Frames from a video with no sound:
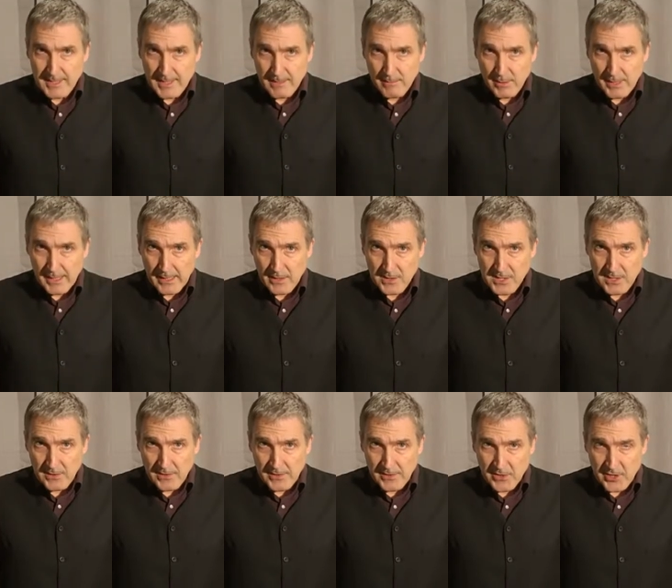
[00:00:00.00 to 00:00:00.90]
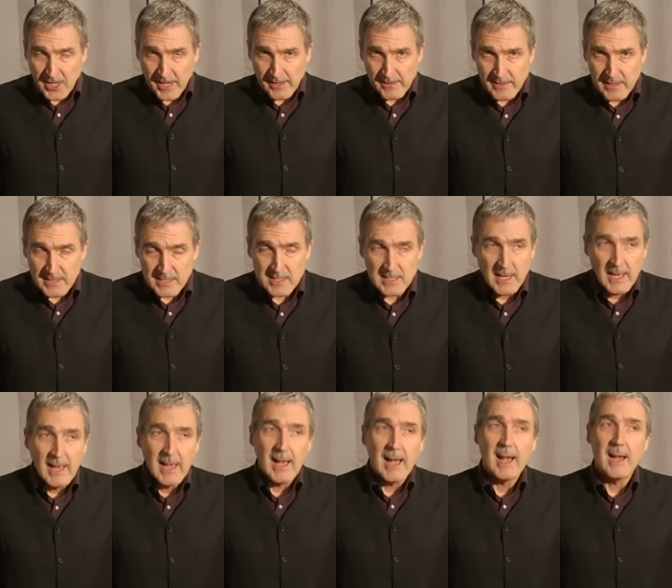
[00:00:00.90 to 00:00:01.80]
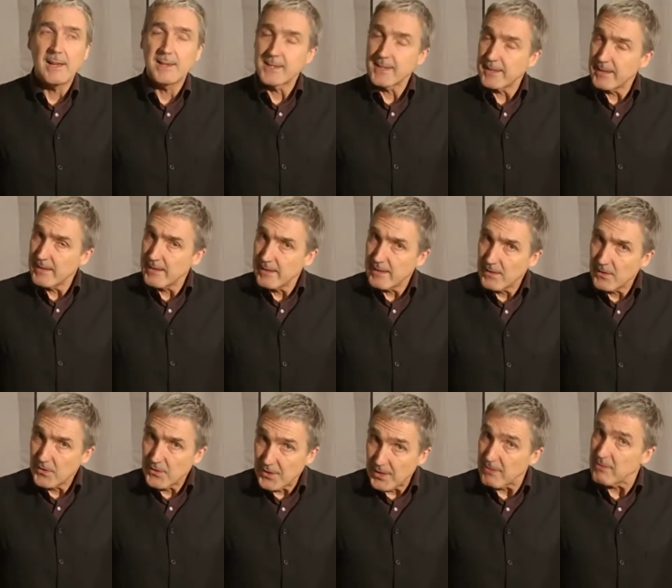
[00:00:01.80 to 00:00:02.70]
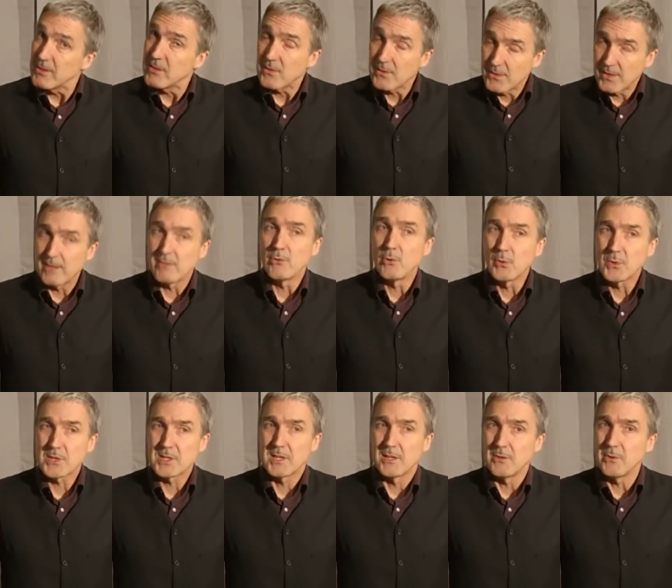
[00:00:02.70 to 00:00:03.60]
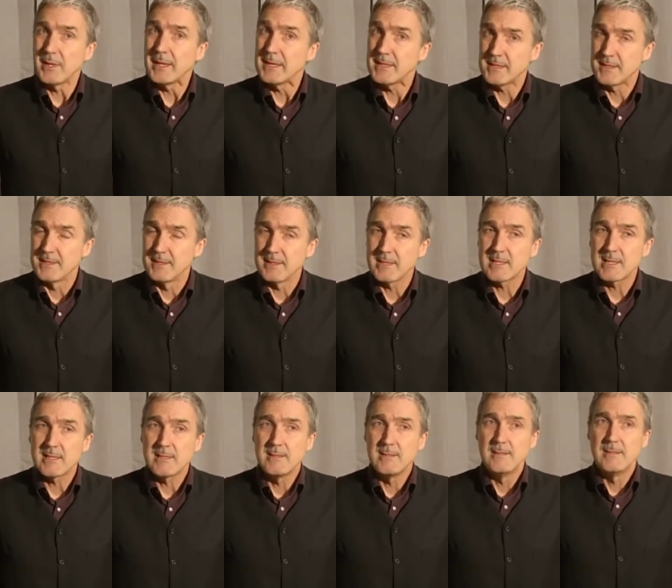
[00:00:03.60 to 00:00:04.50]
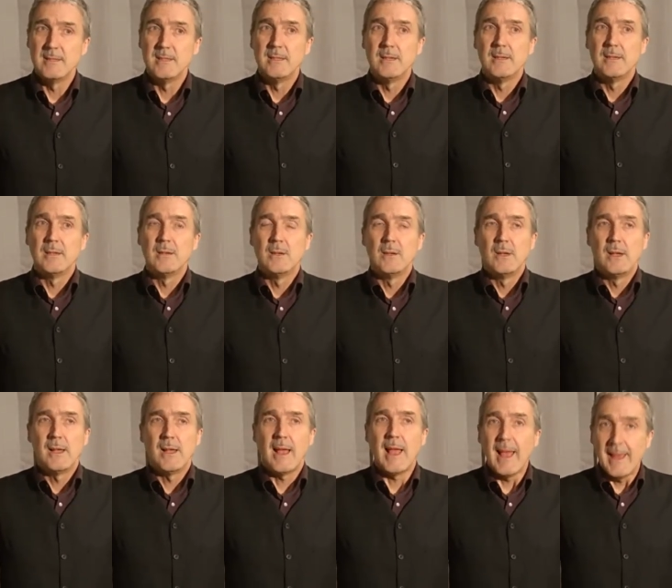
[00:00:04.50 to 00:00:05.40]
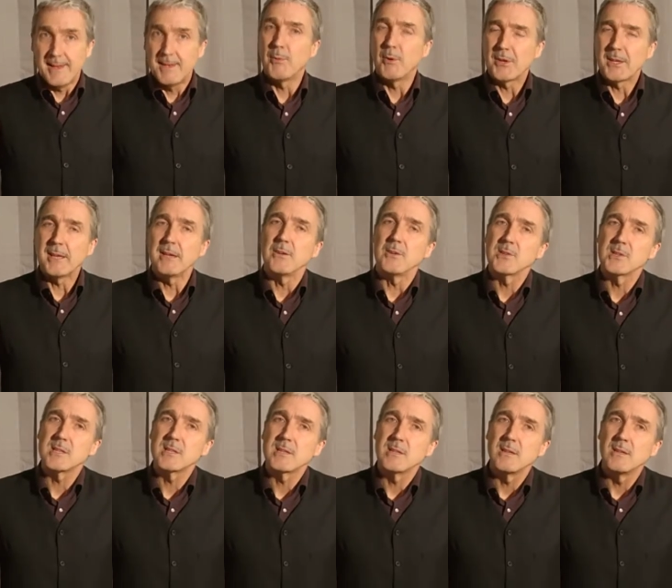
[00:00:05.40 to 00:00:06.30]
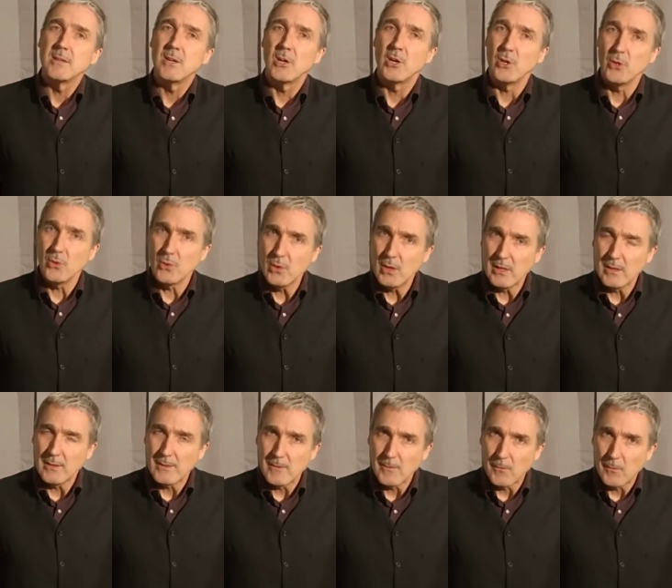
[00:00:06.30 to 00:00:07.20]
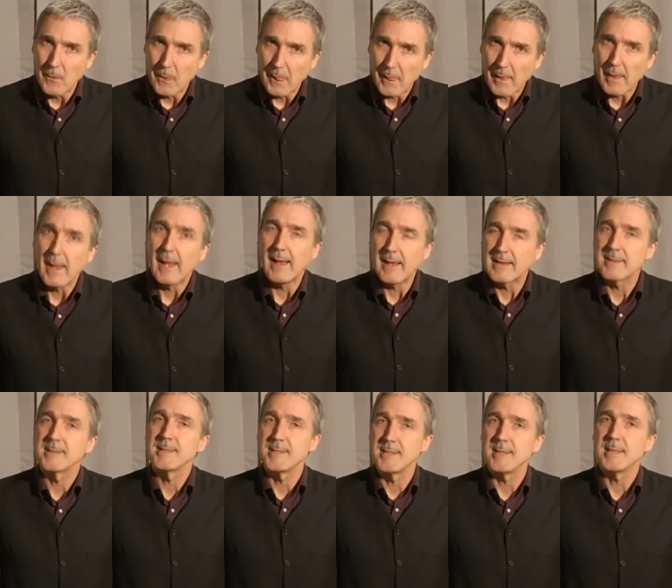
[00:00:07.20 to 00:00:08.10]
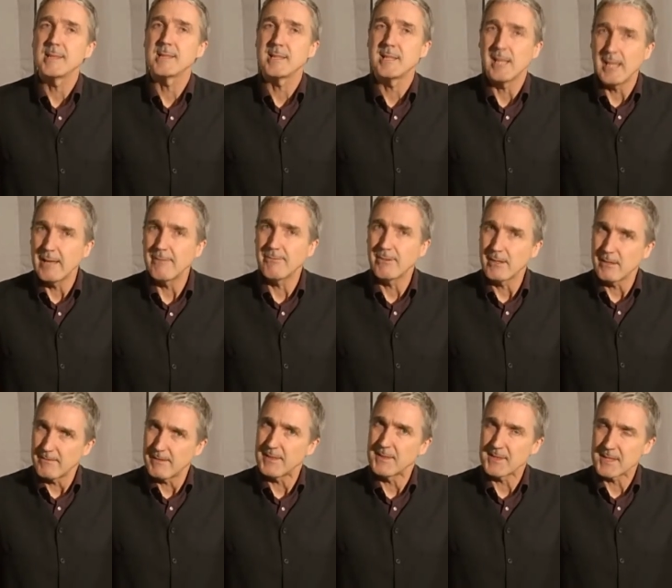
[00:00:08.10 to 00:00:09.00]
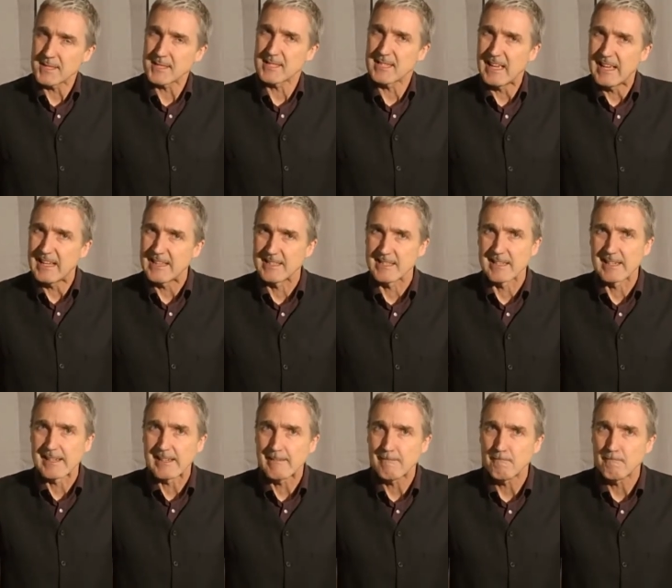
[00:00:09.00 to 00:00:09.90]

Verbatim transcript: anybody else who can check this, and there, there also isn't anybody else who has this level of understanding